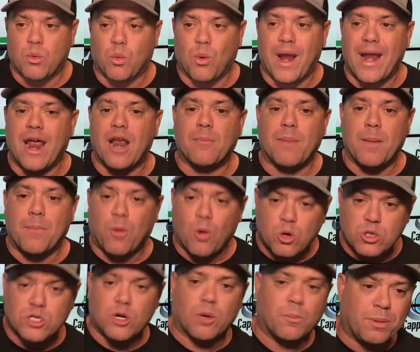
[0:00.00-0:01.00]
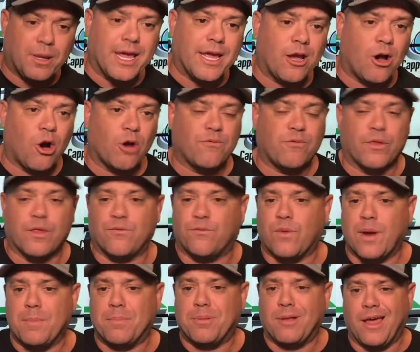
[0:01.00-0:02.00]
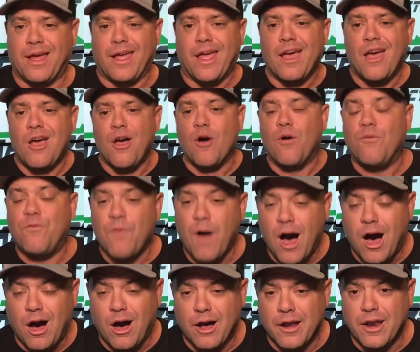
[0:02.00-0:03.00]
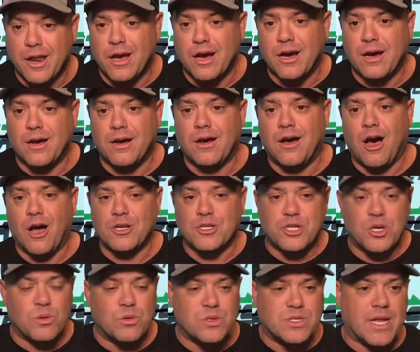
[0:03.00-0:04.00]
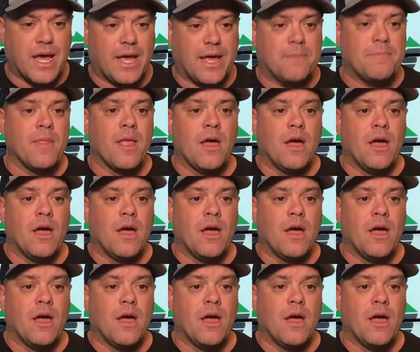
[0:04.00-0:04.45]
right out of my personal play card for the free play on Tuesday,